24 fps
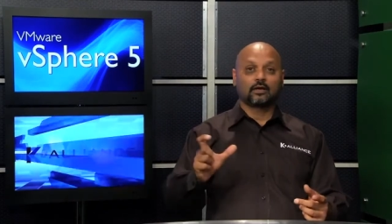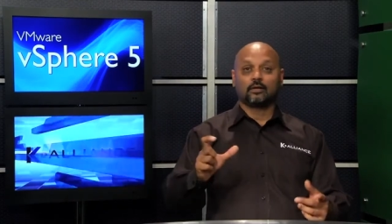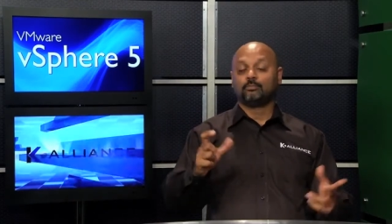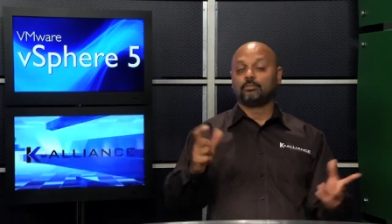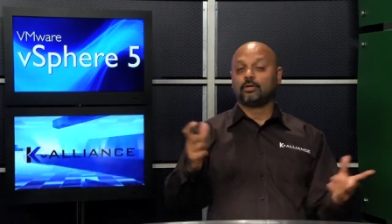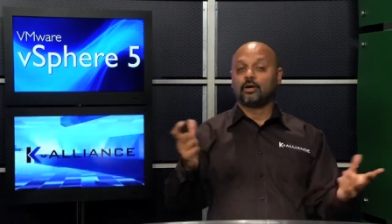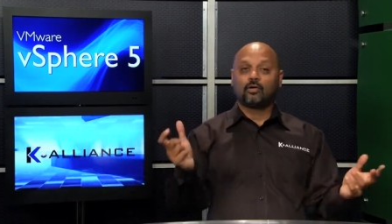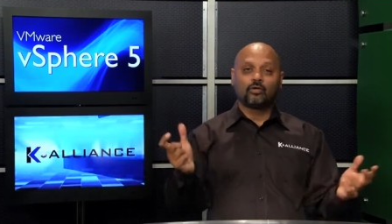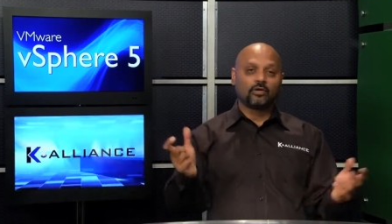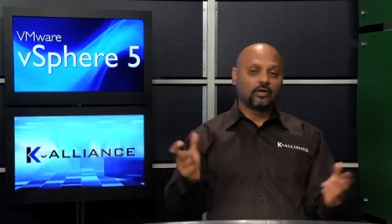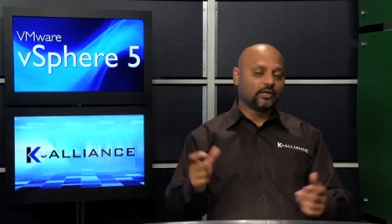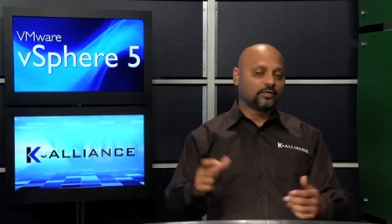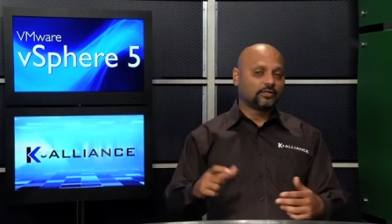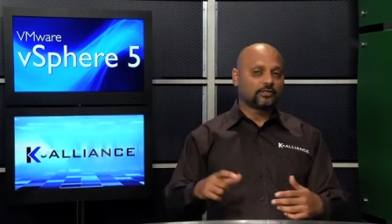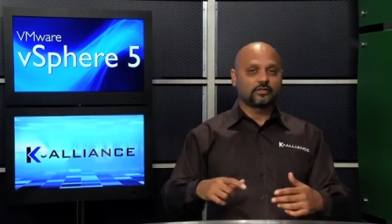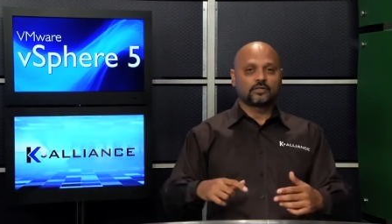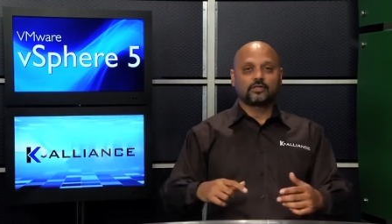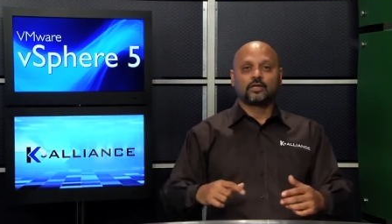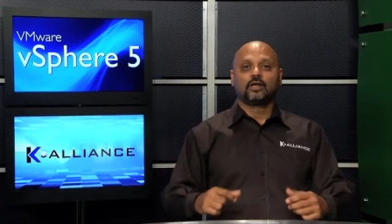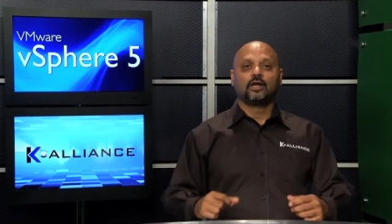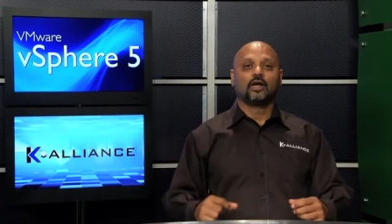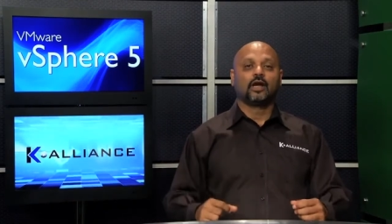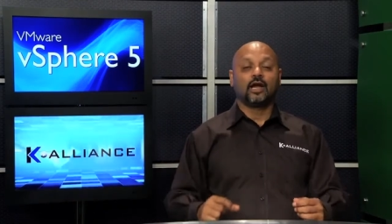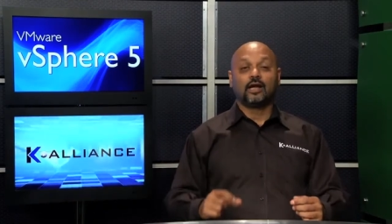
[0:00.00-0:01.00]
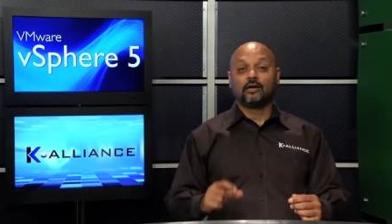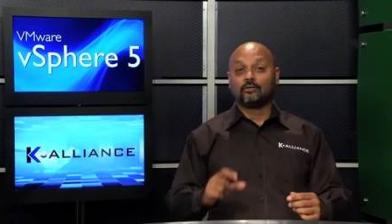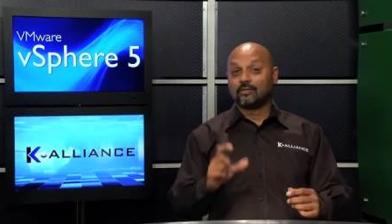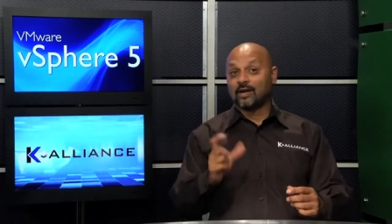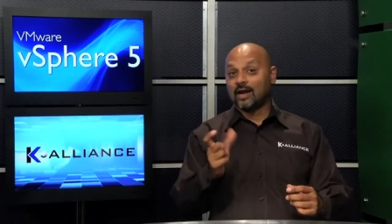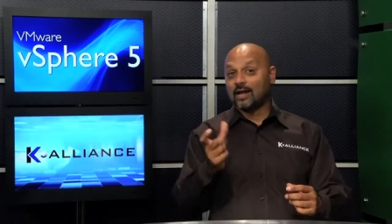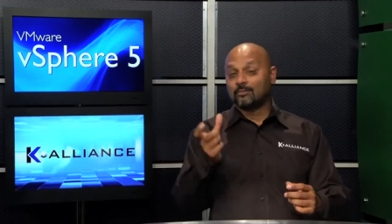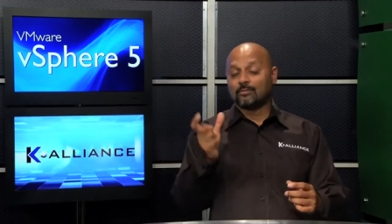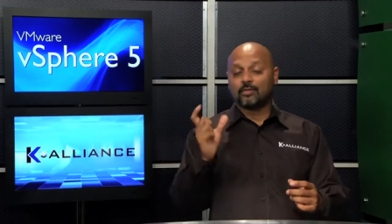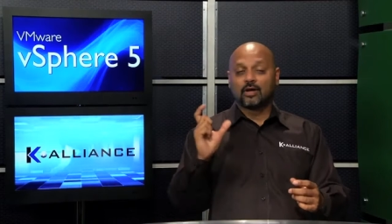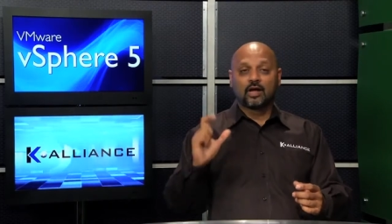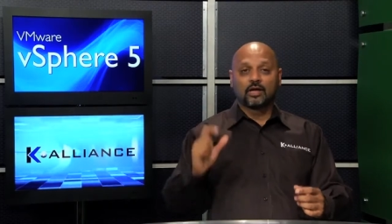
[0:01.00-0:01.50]
components, and
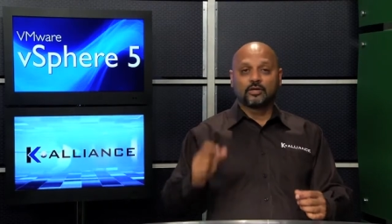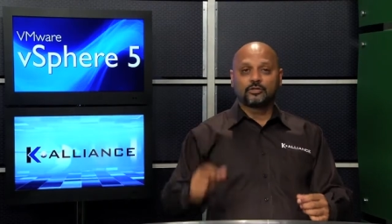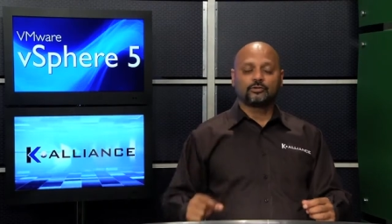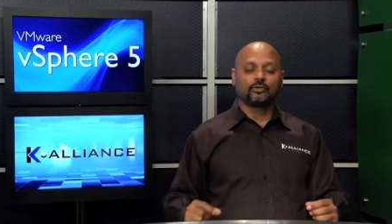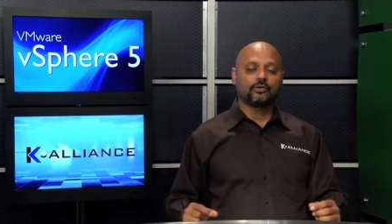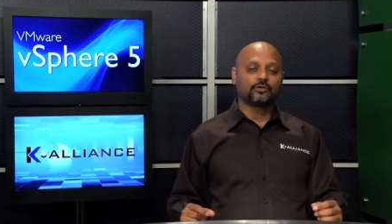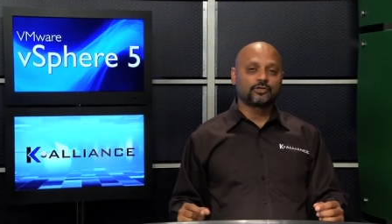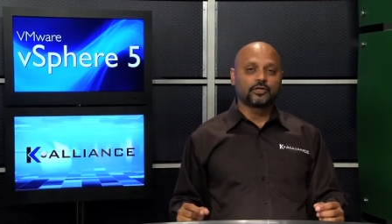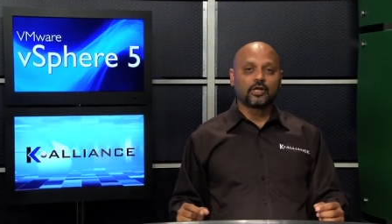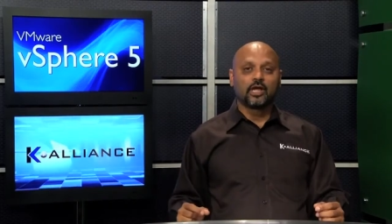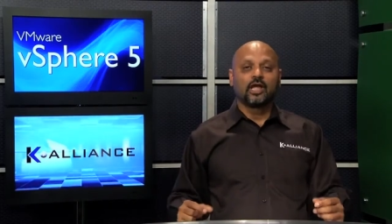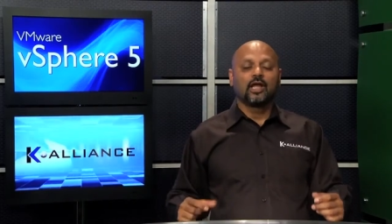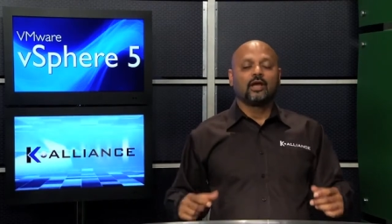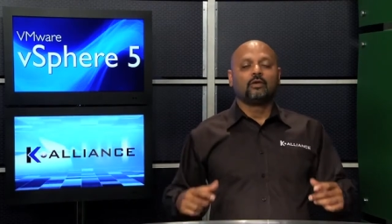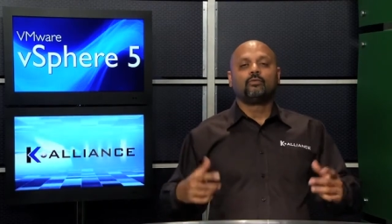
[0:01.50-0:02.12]
RAM modules.